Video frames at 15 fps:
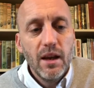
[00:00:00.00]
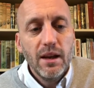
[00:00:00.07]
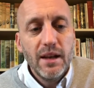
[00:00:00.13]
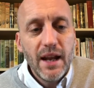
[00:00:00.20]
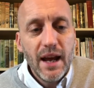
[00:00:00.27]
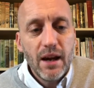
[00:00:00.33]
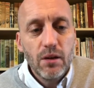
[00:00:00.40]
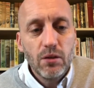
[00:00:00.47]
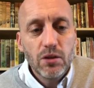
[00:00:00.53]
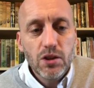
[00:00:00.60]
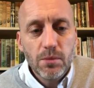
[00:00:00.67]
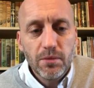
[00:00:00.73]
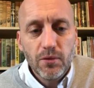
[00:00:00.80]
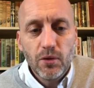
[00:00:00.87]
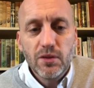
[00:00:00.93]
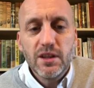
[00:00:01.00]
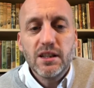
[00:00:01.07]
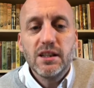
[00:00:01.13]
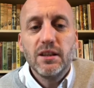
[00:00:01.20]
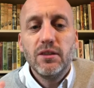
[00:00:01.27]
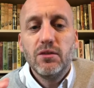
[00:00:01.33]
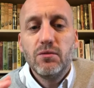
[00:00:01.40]
now, on top of all
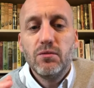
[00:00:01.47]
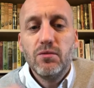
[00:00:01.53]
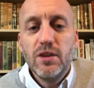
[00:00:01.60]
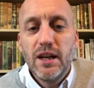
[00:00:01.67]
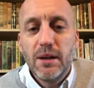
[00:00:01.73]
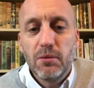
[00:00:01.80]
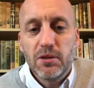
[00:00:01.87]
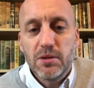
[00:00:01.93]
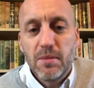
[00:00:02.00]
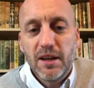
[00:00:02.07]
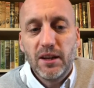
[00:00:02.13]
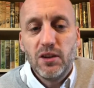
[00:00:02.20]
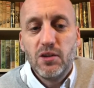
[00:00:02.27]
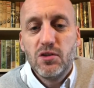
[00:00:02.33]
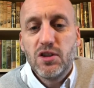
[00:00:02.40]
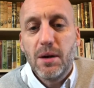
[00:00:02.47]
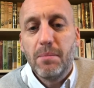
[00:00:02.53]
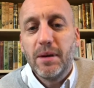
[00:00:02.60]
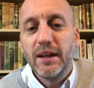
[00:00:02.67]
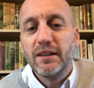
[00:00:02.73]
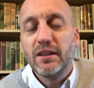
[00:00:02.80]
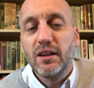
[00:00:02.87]
this, you really want to make a huge
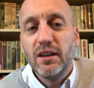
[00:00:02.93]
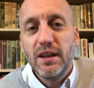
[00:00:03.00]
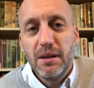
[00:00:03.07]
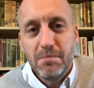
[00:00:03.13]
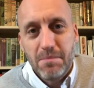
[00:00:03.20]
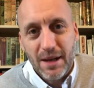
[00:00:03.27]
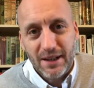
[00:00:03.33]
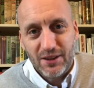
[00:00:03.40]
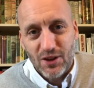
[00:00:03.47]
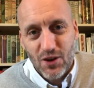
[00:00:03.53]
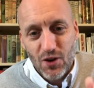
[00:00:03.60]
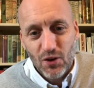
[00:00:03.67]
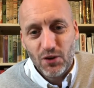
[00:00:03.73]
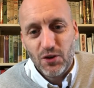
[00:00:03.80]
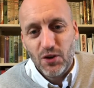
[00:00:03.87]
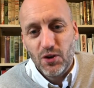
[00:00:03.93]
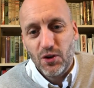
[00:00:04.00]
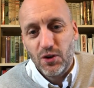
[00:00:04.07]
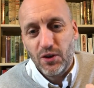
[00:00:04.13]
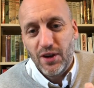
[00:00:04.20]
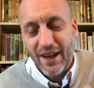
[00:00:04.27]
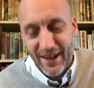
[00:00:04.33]
impact on
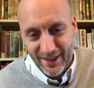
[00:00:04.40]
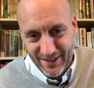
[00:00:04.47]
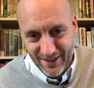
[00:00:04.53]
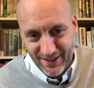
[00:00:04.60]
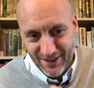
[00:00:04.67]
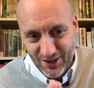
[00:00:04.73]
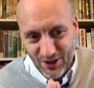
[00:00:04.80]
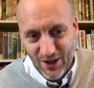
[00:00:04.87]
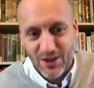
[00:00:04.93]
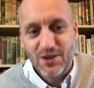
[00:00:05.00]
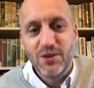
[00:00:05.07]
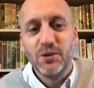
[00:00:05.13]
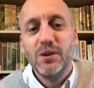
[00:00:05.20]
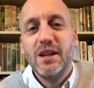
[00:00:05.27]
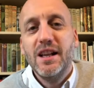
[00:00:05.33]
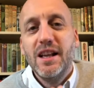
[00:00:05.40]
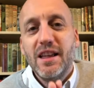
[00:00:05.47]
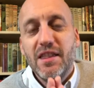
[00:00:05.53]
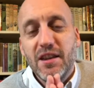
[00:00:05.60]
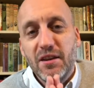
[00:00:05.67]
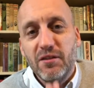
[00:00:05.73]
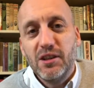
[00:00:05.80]
your hectic schedule.
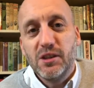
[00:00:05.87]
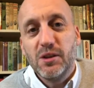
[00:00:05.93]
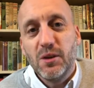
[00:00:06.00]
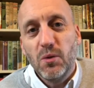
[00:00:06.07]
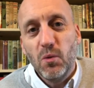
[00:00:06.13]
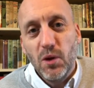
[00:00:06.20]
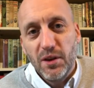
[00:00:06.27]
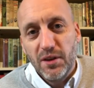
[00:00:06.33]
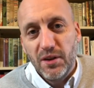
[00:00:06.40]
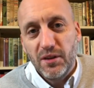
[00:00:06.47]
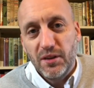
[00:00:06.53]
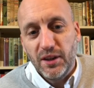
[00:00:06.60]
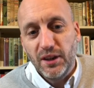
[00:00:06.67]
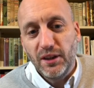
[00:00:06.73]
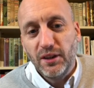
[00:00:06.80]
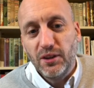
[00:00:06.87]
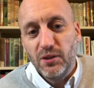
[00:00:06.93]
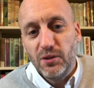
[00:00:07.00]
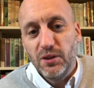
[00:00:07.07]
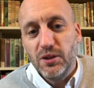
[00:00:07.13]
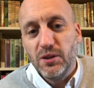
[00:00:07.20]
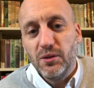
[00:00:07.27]
There is one thing you
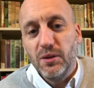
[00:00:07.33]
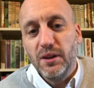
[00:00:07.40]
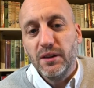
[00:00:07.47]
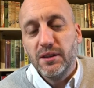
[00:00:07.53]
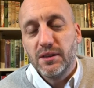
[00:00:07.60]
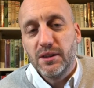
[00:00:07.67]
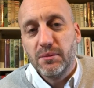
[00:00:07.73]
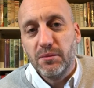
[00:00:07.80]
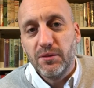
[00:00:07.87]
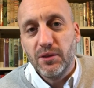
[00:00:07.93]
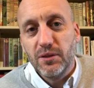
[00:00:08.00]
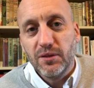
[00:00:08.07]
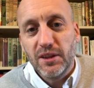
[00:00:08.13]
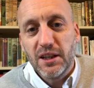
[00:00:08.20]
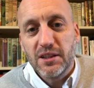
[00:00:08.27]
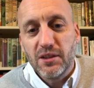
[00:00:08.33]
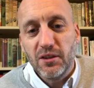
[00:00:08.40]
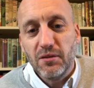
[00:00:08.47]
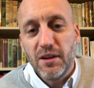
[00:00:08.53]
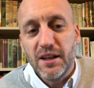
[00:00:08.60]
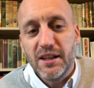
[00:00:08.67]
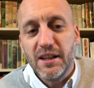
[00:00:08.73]
can do, some of you have guessed it
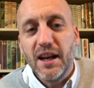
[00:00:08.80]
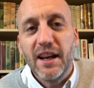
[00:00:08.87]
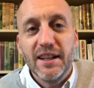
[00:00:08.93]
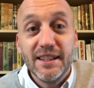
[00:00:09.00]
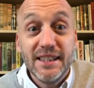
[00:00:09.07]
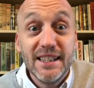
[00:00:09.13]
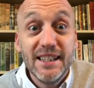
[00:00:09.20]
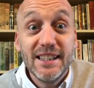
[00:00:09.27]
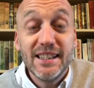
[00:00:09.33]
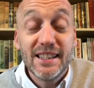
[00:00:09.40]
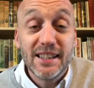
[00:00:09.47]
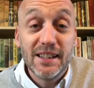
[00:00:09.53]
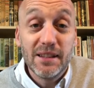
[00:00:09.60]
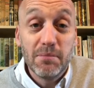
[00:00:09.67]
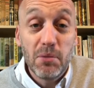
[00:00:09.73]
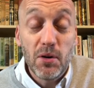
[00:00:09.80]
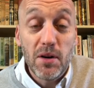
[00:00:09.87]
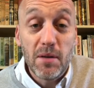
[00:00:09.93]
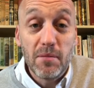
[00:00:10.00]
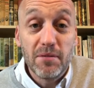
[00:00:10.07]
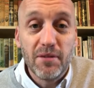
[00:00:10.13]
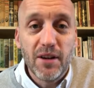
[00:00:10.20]
already, and it is point
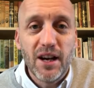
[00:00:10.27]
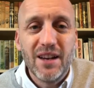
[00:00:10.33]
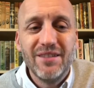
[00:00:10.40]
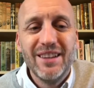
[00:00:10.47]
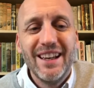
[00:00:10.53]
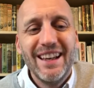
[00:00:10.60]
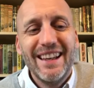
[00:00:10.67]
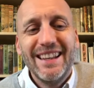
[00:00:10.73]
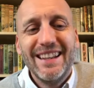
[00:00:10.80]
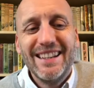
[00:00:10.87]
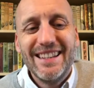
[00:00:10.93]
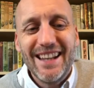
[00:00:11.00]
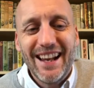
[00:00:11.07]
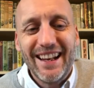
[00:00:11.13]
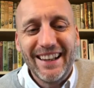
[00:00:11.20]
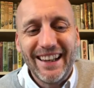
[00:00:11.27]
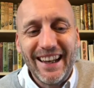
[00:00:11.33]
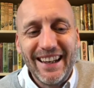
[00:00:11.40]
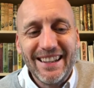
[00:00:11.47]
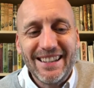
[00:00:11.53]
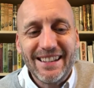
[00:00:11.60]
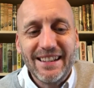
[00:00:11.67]
number five
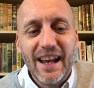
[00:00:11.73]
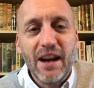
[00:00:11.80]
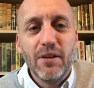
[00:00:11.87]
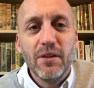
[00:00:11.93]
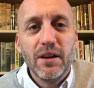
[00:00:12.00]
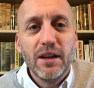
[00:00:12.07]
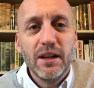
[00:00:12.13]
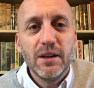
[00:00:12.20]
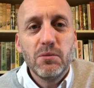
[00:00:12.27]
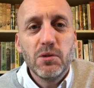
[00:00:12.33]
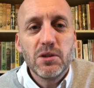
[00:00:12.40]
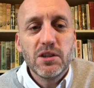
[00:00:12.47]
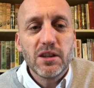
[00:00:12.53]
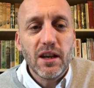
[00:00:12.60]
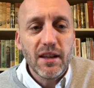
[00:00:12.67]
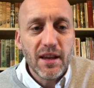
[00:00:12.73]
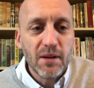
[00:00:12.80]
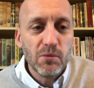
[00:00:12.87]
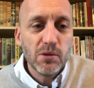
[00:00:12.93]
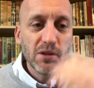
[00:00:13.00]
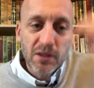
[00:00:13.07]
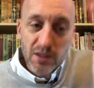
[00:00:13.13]
delegate. Now, I would say that,
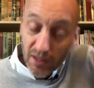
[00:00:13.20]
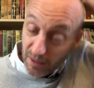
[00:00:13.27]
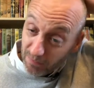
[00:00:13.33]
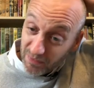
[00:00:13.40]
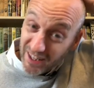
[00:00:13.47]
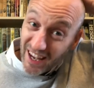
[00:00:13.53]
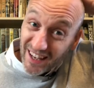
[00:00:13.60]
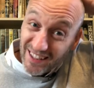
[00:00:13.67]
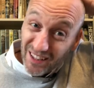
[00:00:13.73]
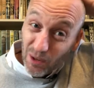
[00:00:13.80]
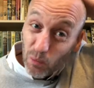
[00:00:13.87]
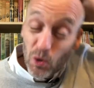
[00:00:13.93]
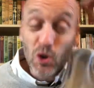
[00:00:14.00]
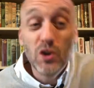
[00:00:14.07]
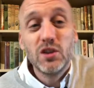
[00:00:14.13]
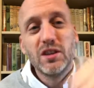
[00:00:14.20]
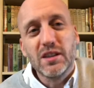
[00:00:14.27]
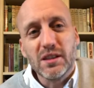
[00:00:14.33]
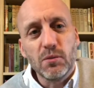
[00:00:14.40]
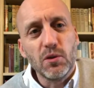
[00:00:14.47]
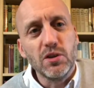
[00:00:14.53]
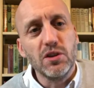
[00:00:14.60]
wouldn't I? Yes, I would, because I
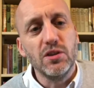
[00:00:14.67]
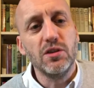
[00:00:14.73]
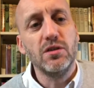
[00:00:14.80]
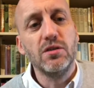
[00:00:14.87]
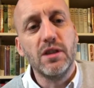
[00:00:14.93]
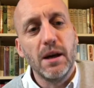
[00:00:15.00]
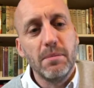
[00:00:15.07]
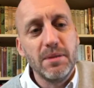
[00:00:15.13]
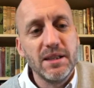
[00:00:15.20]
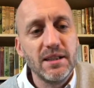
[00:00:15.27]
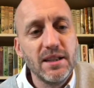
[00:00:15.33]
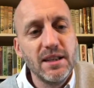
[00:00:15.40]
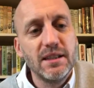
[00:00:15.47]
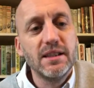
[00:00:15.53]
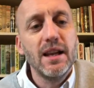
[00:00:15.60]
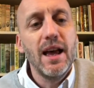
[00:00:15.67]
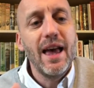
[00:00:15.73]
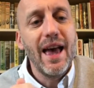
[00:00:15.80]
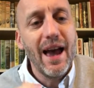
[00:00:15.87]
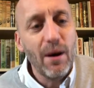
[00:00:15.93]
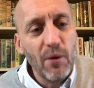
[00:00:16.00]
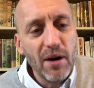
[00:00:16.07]
want you to use our business.
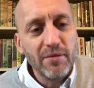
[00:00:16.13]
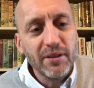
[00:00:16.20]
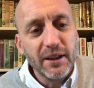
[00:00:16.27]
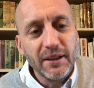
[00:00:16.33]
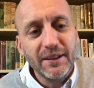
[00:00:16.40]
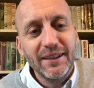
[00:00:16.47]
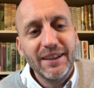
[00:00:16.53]
However,